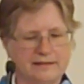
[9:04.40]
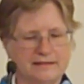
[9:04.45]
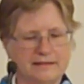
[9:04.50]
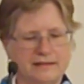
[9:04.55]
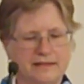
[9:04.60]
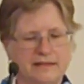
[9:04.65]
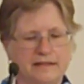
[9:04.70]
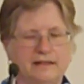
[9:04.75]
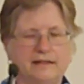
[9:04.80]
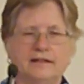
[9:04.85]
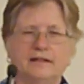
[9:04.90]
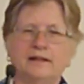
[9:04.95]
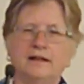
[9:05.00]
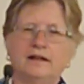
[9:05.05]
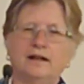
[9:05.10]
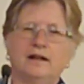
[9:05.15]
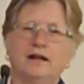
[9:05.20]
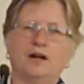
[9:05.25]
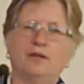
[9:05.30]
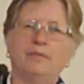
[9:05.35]
the seed,
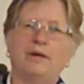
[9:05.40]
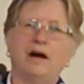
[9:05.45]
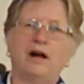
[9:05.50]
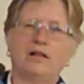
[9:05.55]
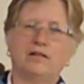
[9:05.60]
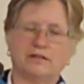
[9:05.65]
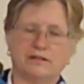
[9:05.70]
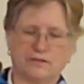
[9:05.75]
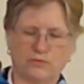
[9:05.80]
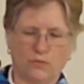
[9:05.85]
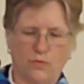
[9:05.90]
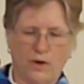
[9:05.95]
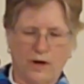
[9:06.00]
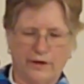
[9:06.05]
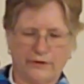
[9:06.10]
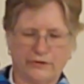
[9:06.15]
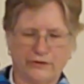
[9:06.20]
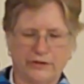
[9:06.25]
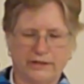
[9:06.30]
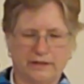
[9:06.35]
Apollos
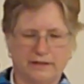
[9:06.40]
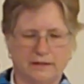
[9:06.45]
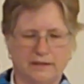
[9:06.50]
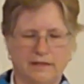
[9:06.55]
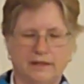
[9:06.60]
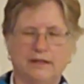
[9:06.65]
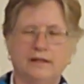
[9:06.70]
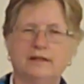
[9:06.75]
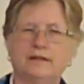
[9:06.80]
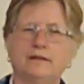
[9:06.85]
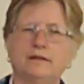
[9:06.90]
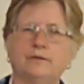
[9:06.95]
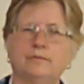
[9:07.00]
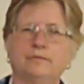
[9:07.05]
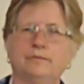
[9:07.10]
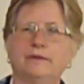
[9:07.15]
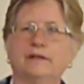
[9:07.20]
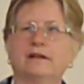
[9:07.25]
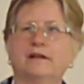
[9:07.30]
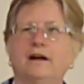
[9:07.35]
watered it,
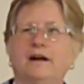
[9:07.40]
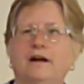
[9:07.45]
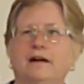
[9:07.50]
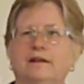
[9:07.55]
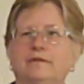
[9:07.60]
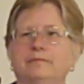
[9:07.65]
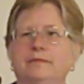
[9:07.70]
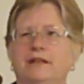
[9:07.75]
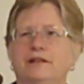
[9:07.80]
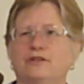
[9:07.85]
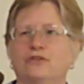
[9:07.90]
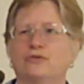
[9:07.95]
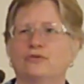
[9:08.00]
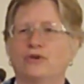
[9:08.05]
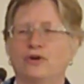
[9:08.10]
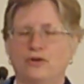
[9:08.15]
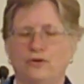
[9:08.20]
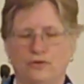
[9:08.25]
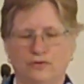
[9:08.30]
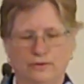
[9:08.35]
but God made it
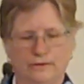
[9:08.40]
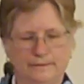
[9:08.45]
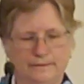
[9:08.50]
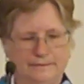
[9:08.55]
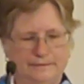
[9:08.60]
grow.